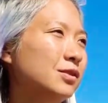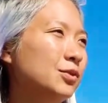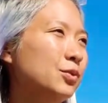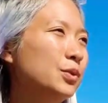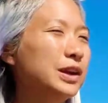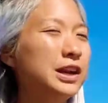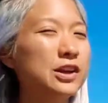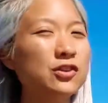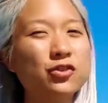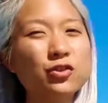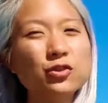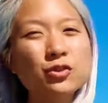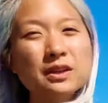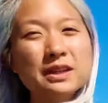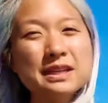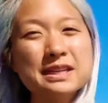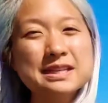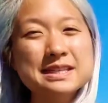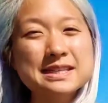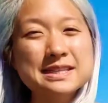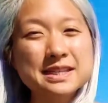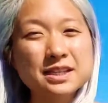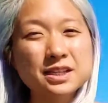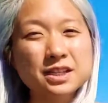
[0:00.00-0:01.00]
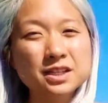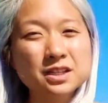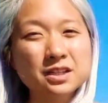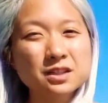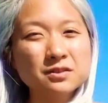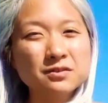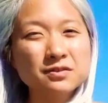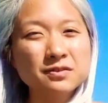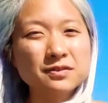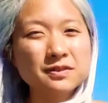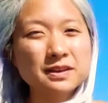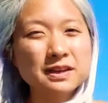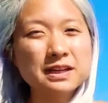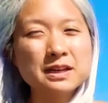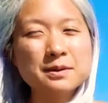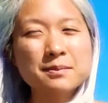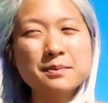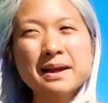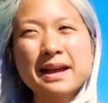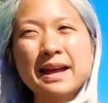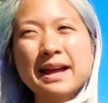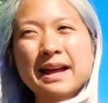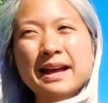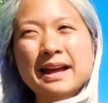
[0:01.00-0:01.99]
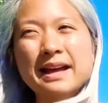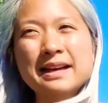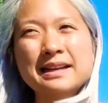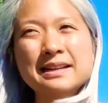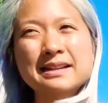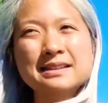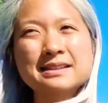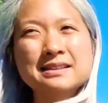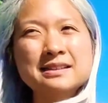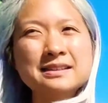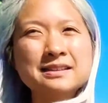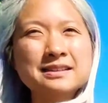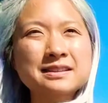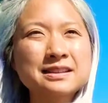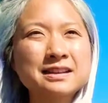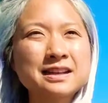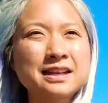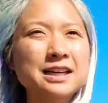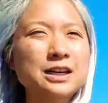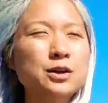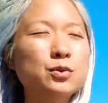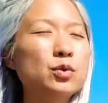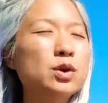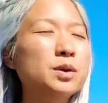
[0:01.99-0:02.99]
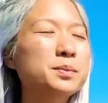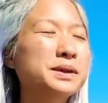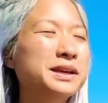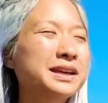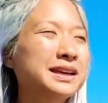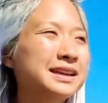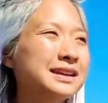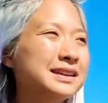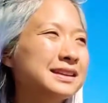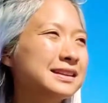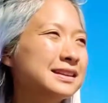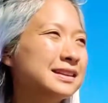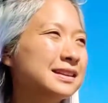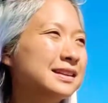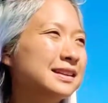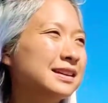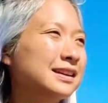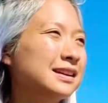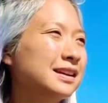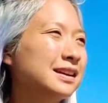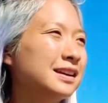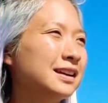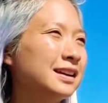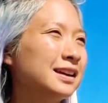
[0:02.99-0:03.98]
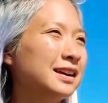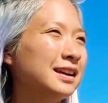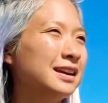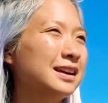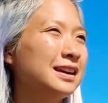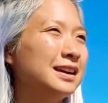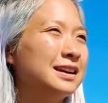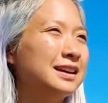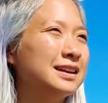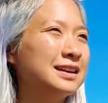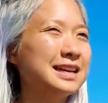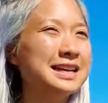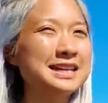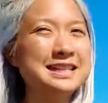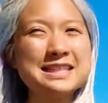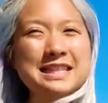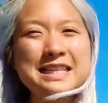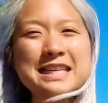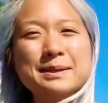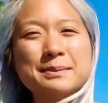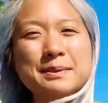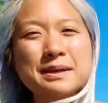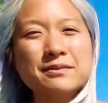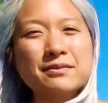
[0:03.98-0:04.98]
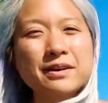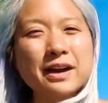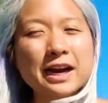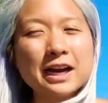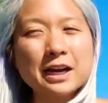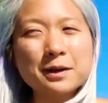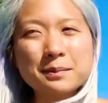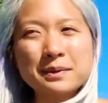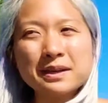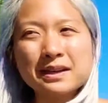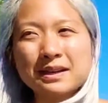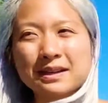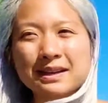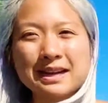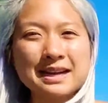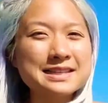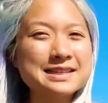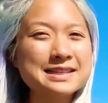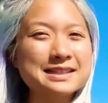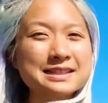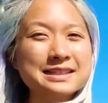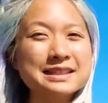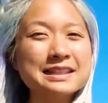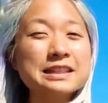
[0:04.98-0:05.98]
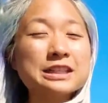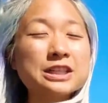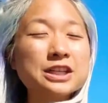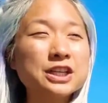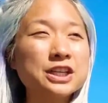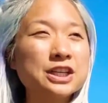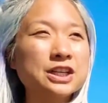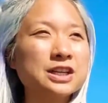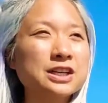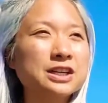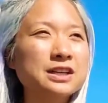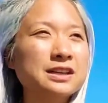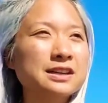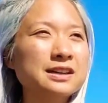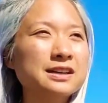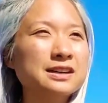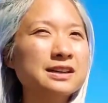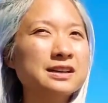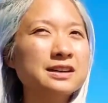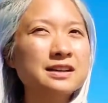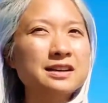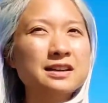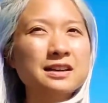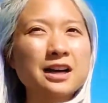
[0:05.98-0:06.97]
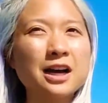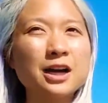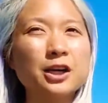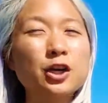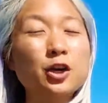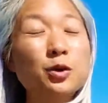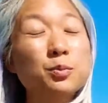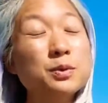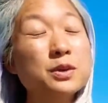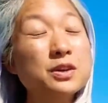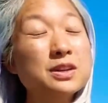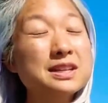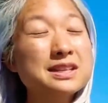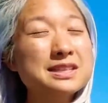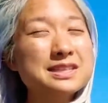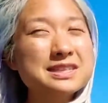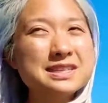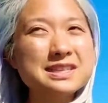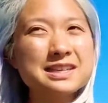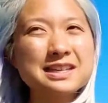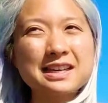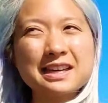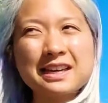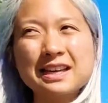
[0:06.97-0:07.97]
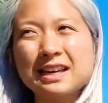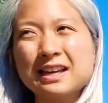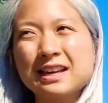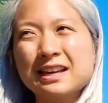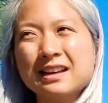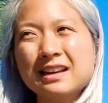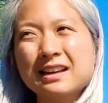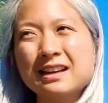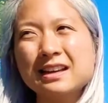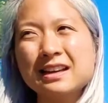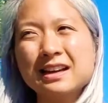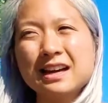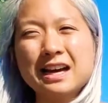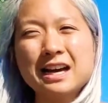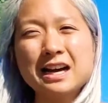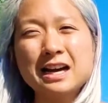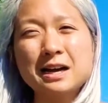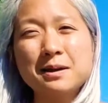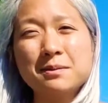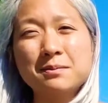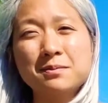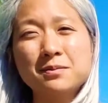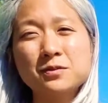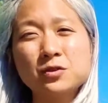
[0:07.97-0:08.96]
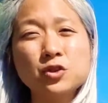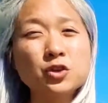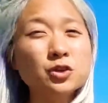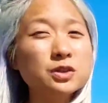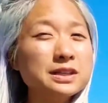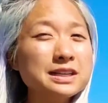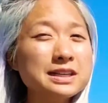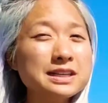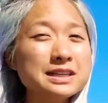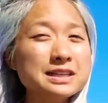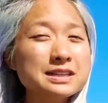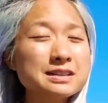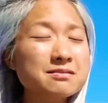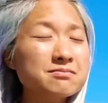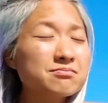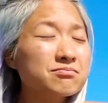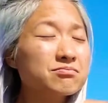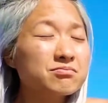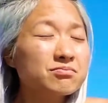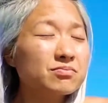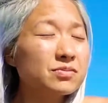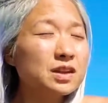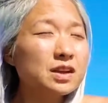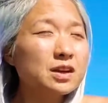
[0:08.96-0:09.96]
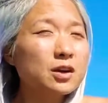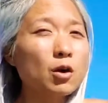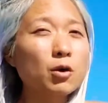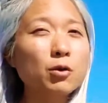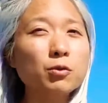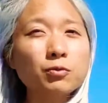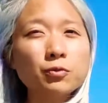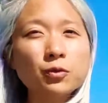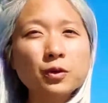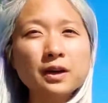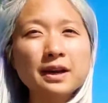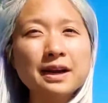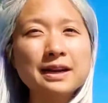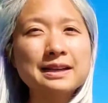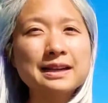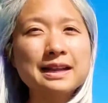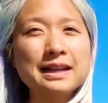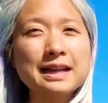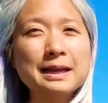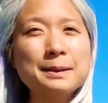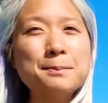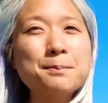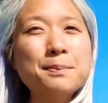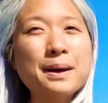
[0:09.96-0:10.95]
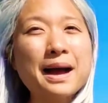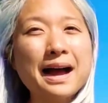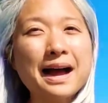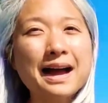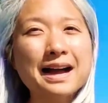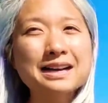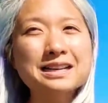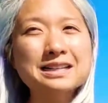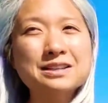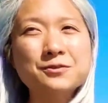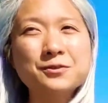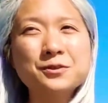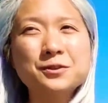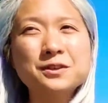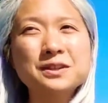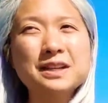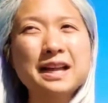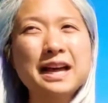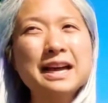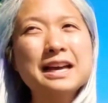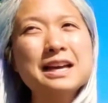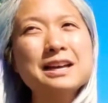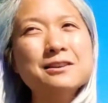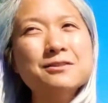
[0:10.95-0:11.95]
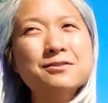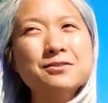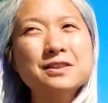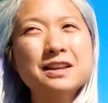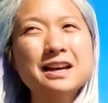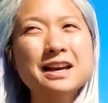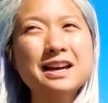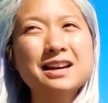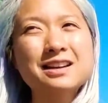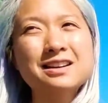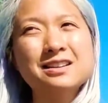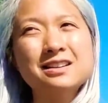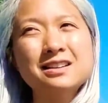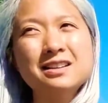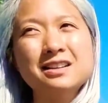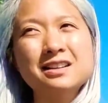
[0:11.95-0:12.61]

what I truly deserve in a man, in a woman, in a team environment, as a leader, a community. Um, truly go for an impactful life that